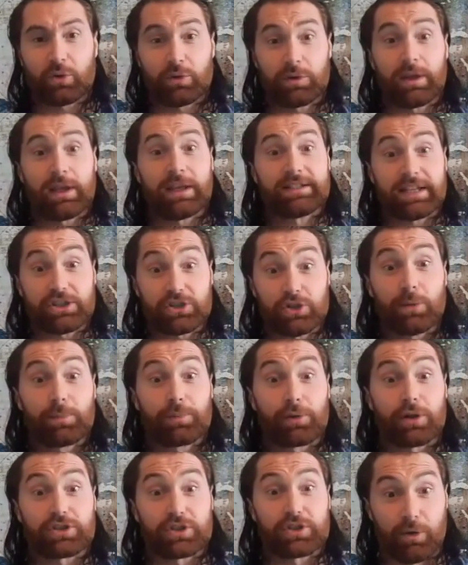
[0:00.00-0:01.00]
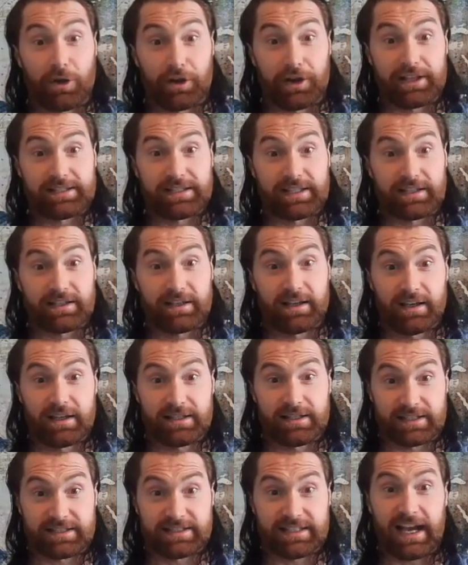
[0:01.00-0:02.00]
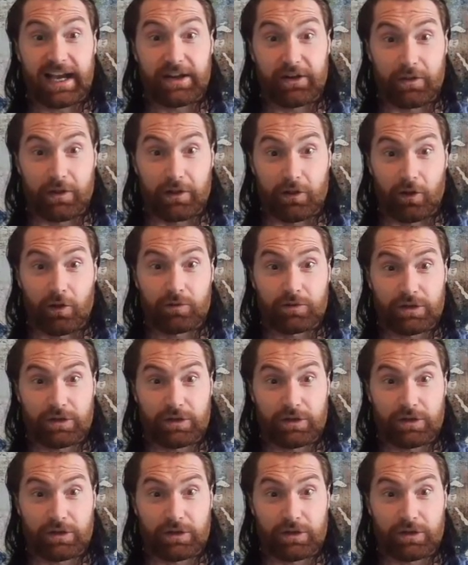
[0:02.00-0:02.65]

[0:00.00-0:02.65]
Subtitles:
essentially you brought someone in to sign on the loan.